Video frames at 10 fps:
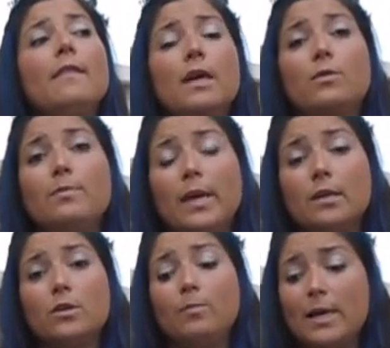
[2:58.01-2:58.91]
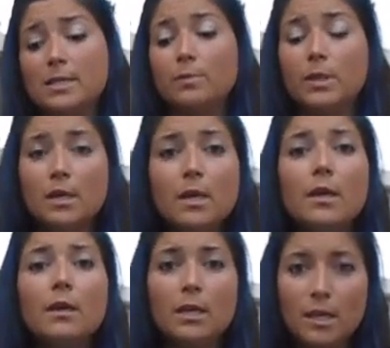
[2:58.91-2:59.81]
that rebate could possibly
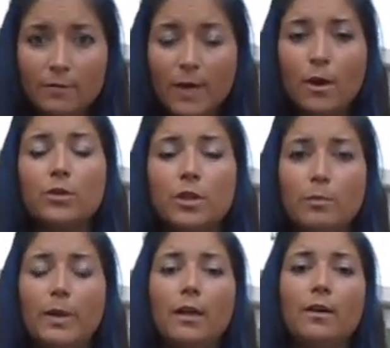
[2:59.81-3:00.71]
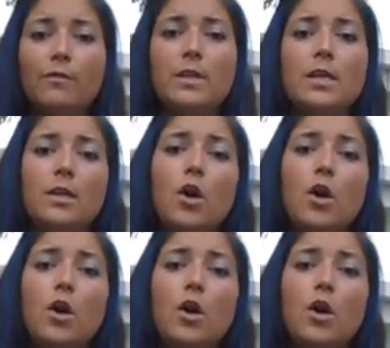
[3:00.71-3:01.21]
even out a little bit of the